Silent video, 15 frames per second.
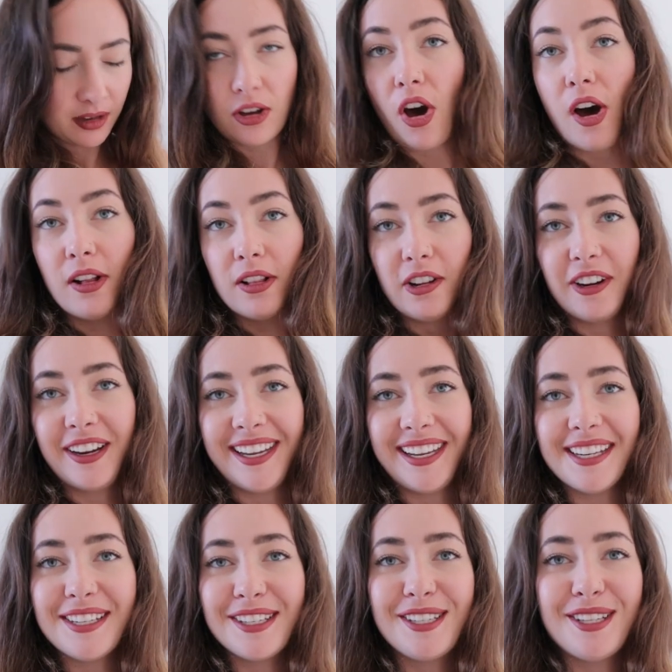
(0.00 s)
collar
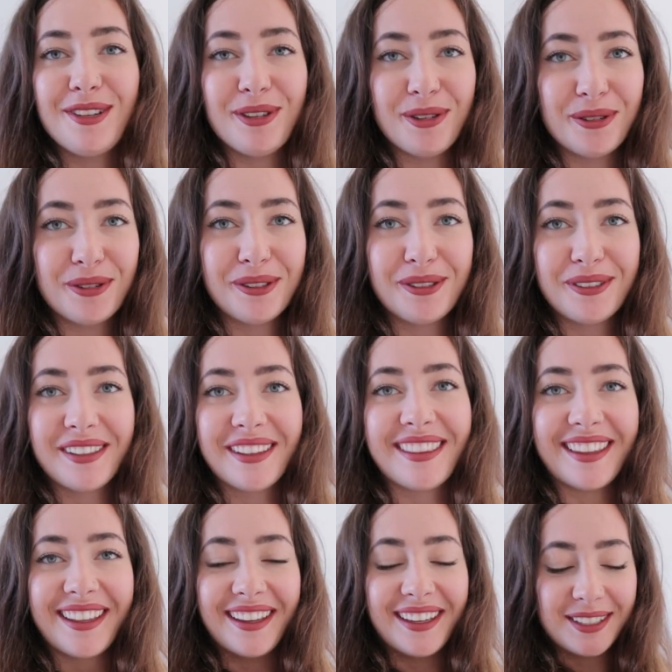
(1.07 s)
into
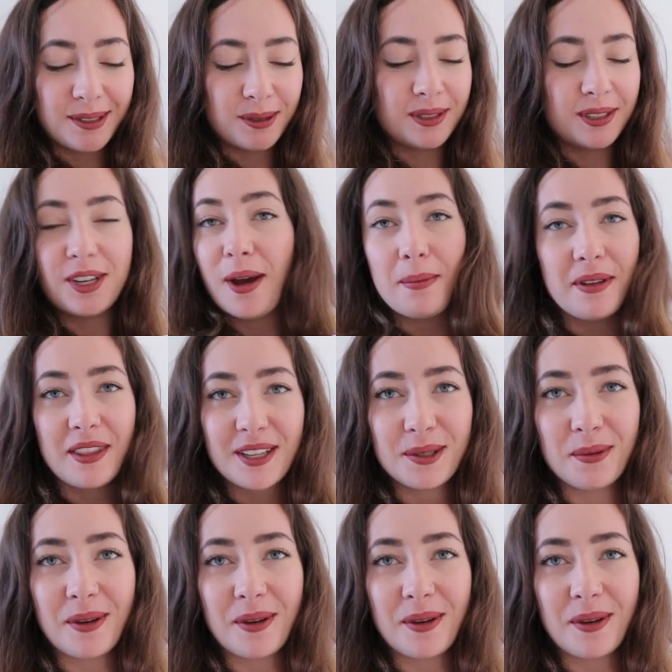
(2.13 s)
the top of the